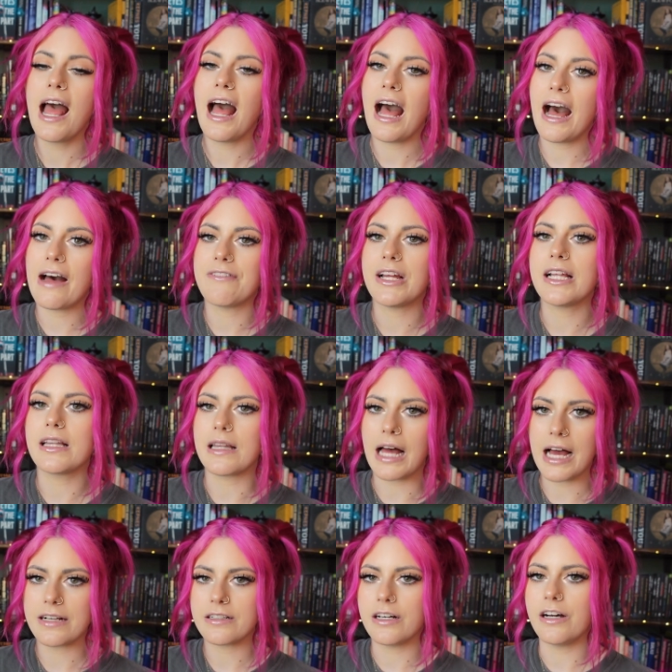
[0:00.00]
have a
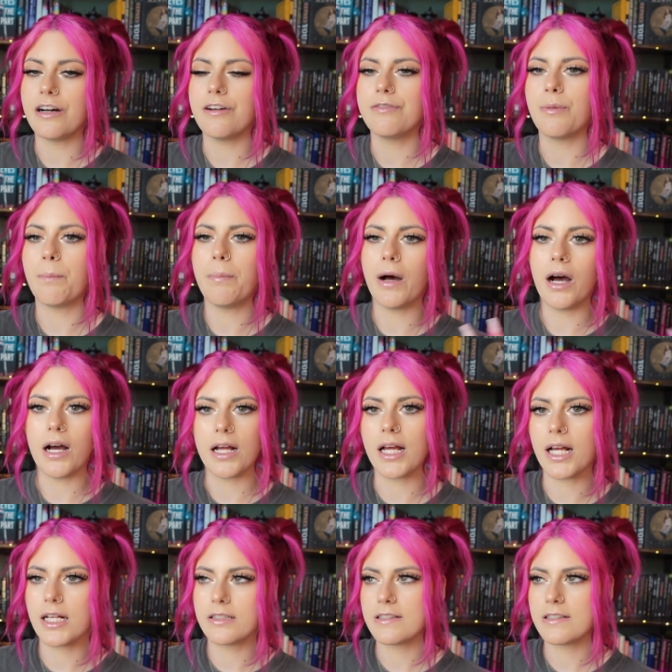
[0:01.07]
lot of bug